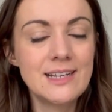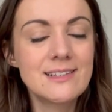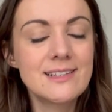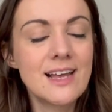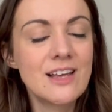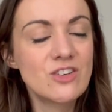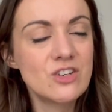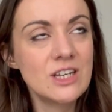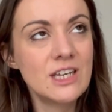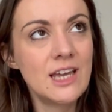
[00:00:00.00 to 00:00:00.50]
It's
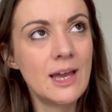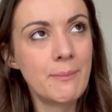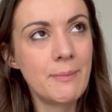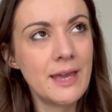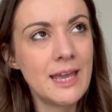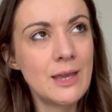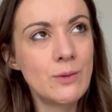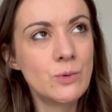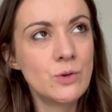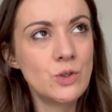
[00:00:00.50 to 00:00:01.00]
actually a
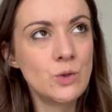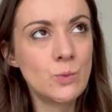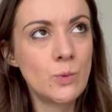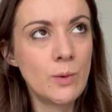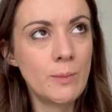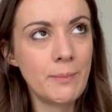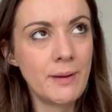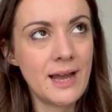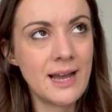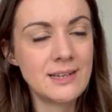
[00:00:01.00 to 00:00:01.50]
pay what you
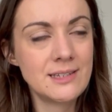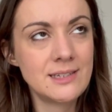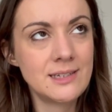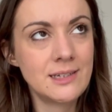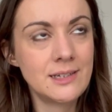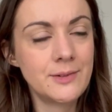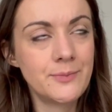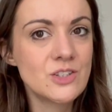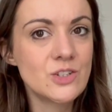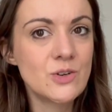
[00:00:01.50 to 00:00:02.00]
want
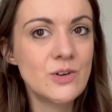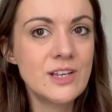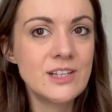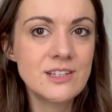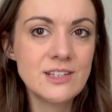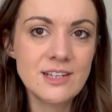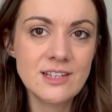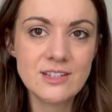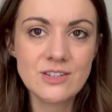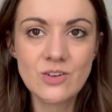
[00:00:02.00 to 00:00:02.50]
pattern. So
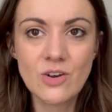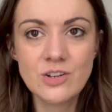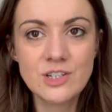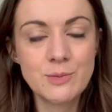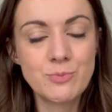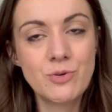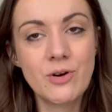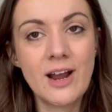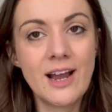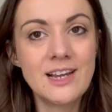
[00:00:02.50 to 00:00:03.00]
it's got a
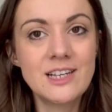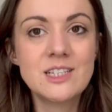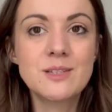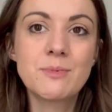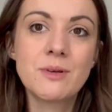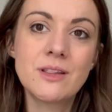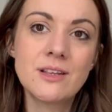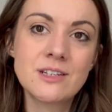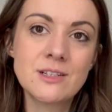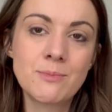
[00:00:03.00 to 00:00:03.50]
price,
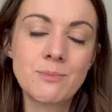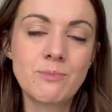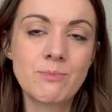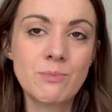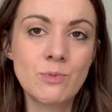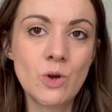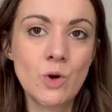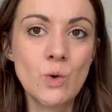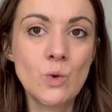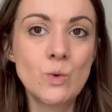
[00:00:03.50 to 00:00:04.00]
but there's a
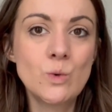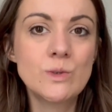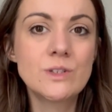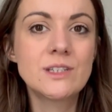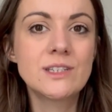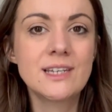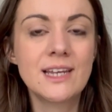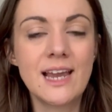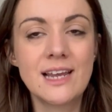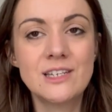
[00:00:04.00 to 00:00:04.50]
code
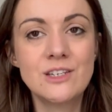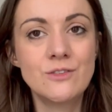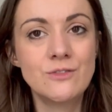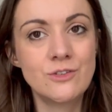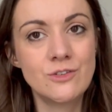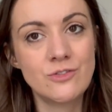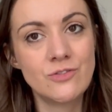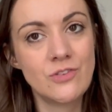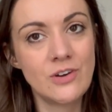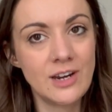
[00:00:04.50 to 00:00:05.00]
to get it
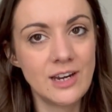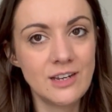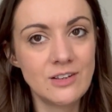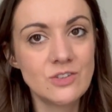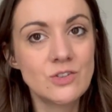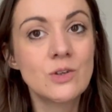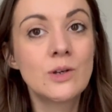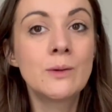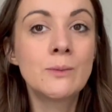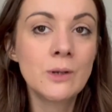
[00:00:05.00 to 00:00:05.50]
for free.
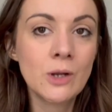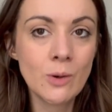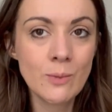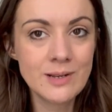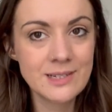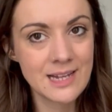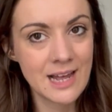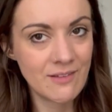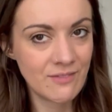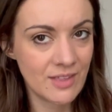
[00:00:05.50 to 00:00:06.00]
So it will
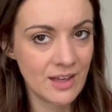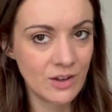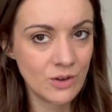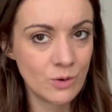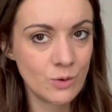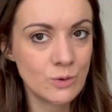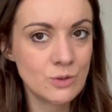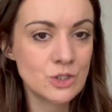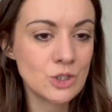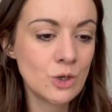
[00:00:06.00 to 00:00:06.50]
always have that
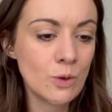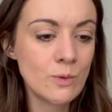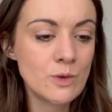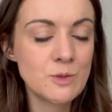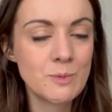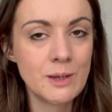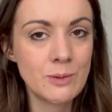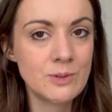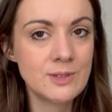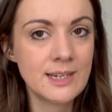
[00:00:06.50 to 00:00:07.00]
code. You'll always
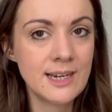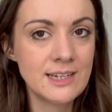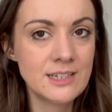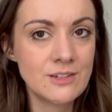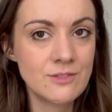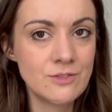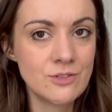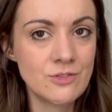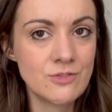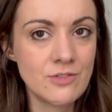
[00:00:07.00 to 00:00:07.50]
be able to get
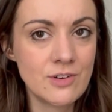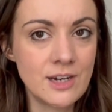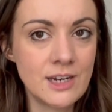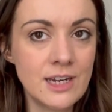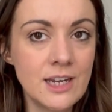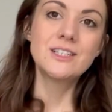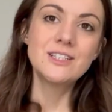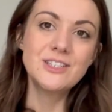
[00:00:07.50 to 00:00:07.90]
it for free.